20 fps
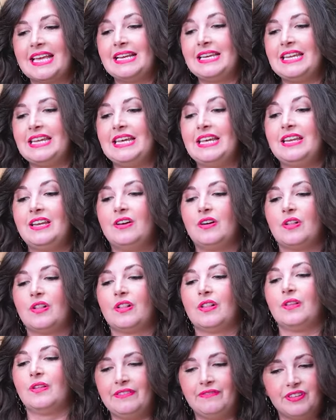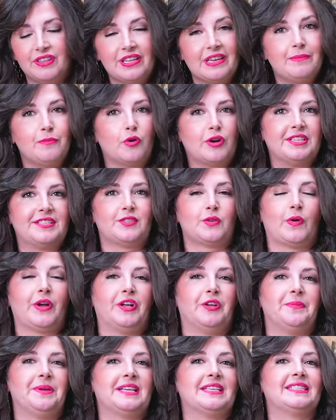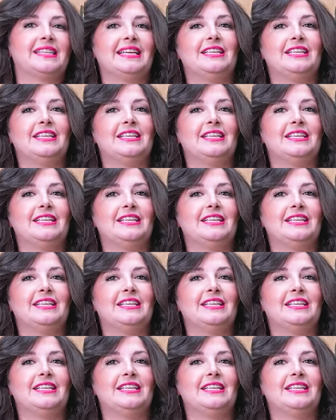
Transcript: they need evenly moist soil because